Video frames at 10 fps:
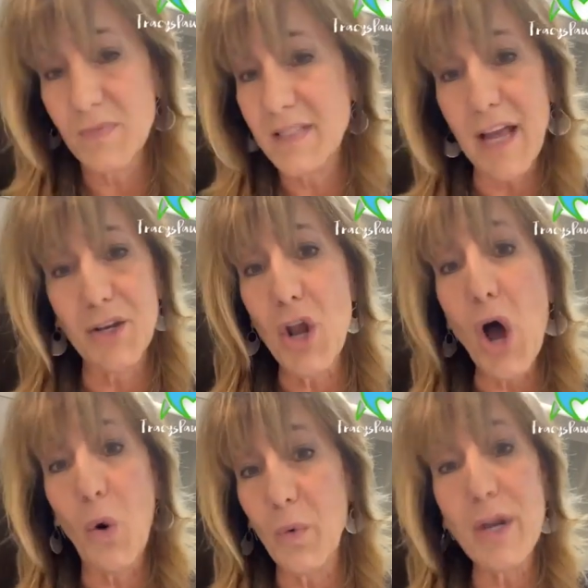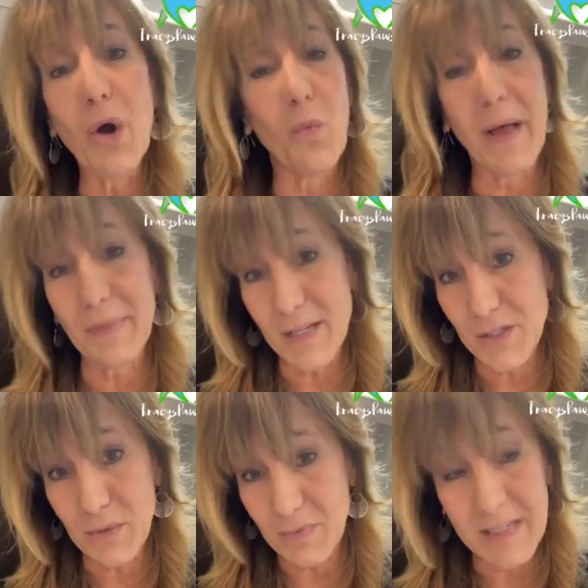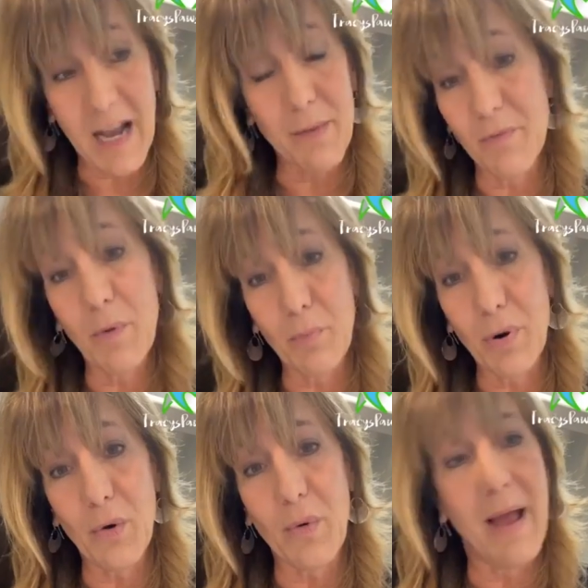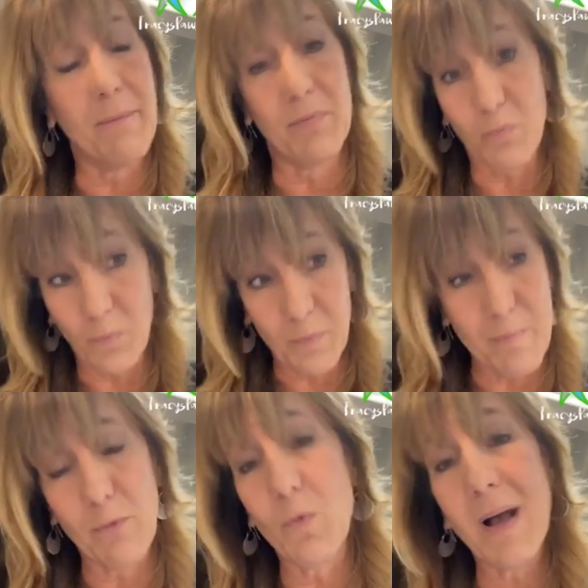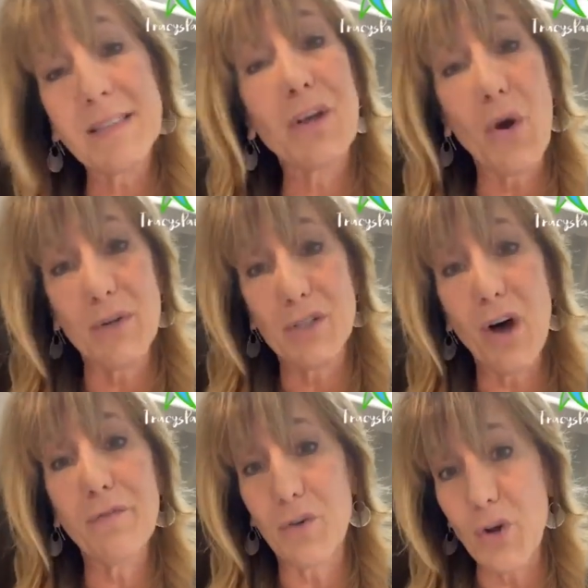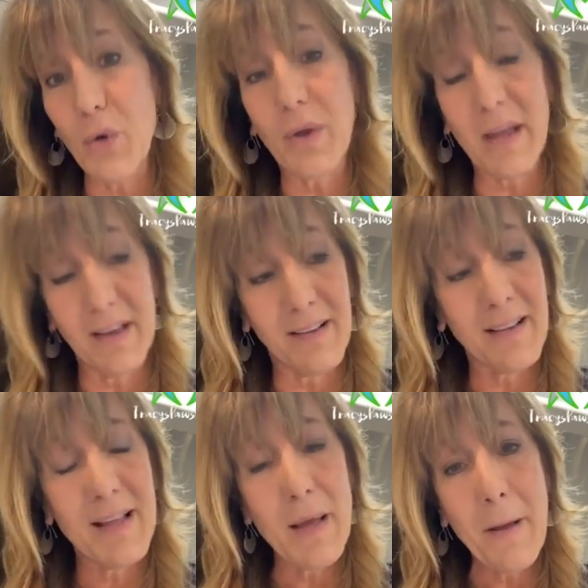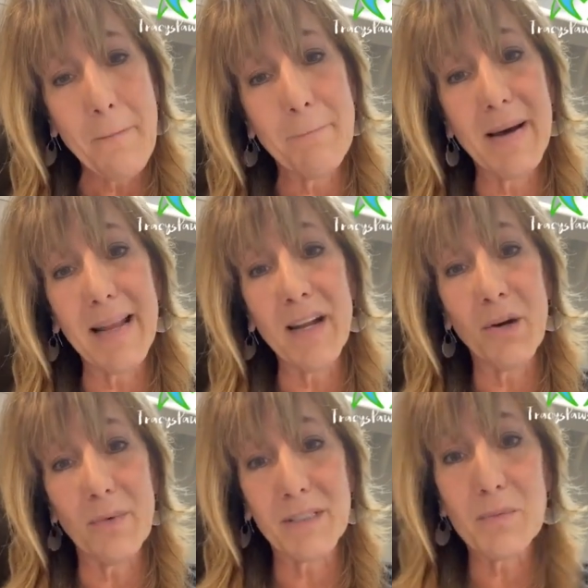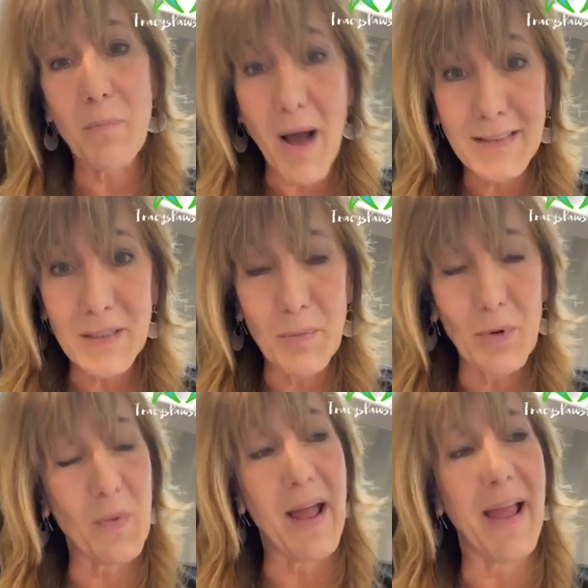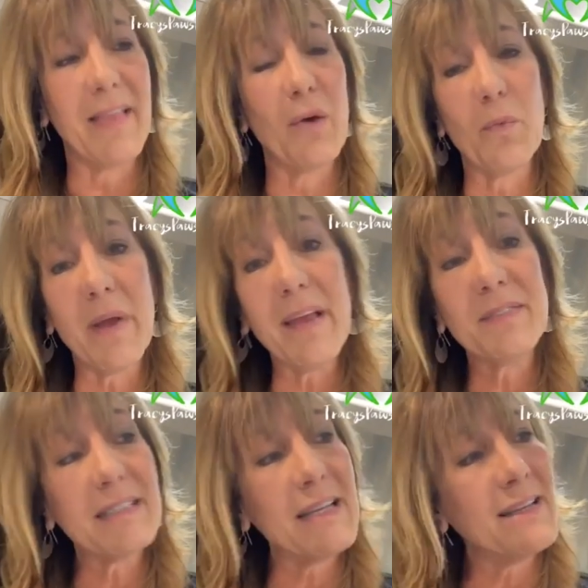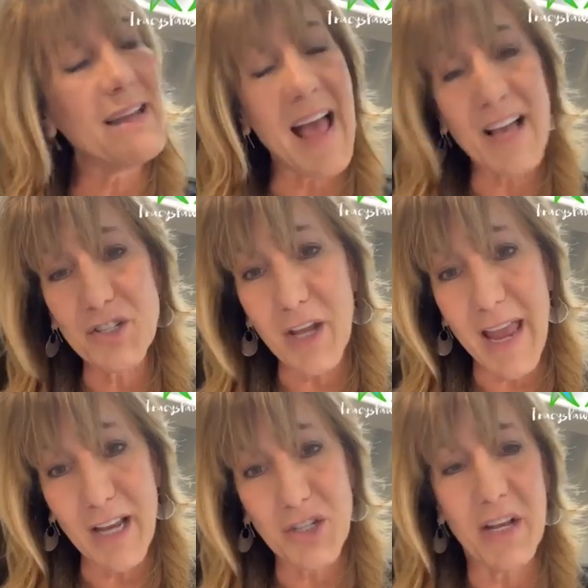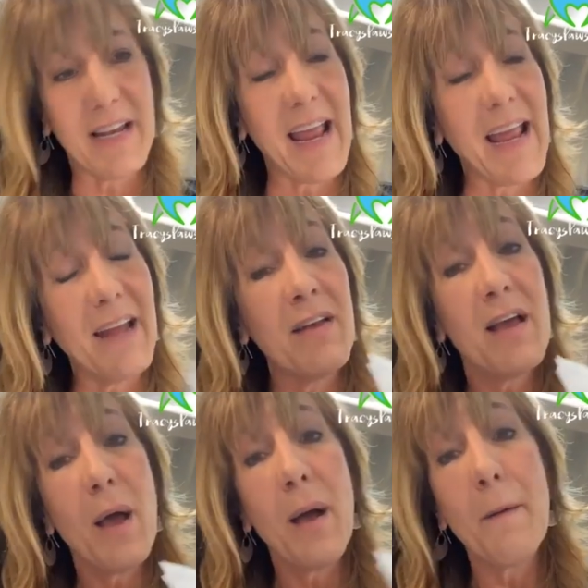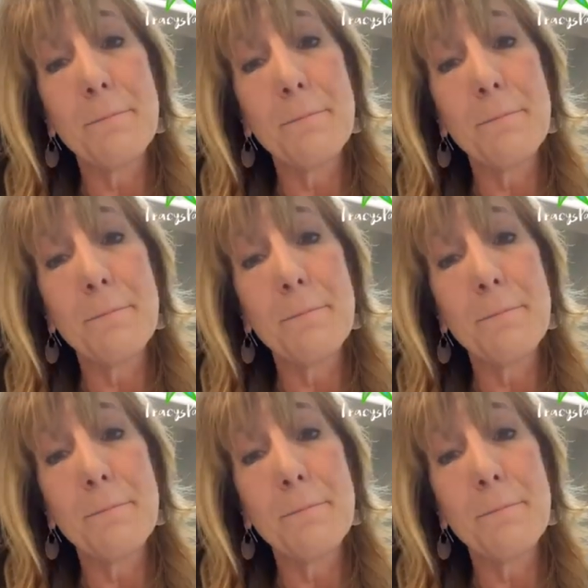said, no, we don't want this type of a program. Weslaco is all for no kill, but in a responsible way that weaves in education. And